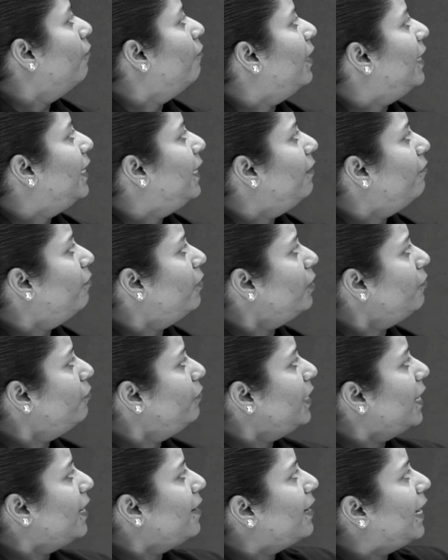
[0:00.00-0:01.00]
Whenever
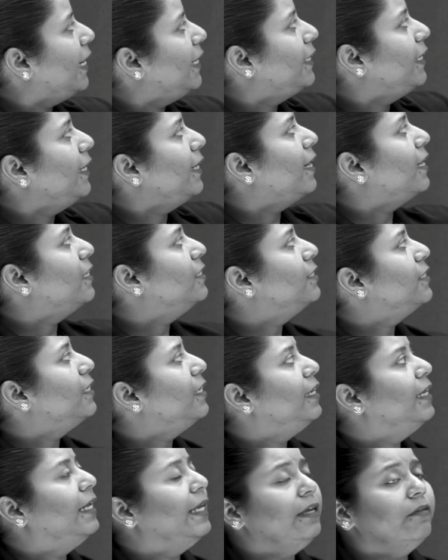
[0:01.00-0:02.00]
we are writing answer,
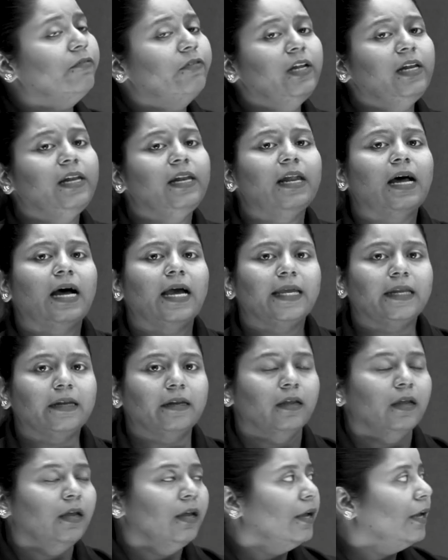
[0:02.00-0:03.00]
leave a
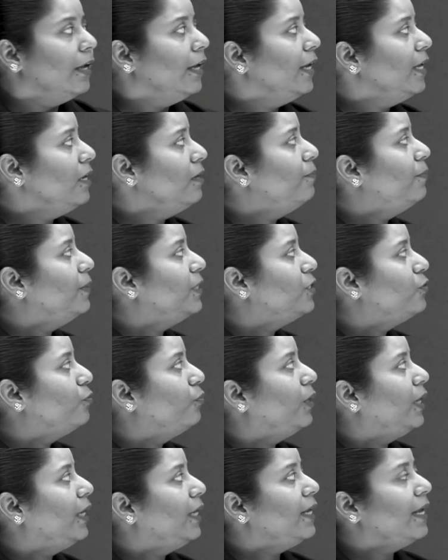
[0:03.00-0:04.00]
line in
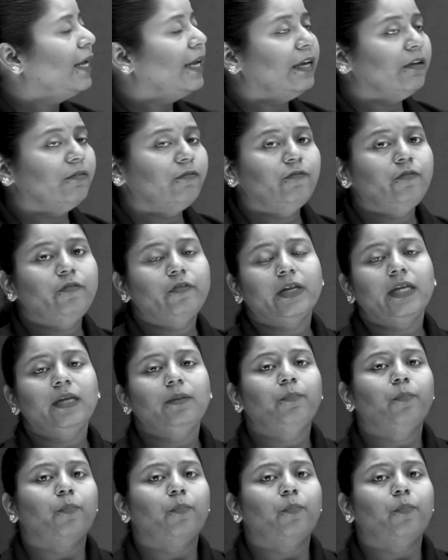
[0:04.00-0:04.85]
between every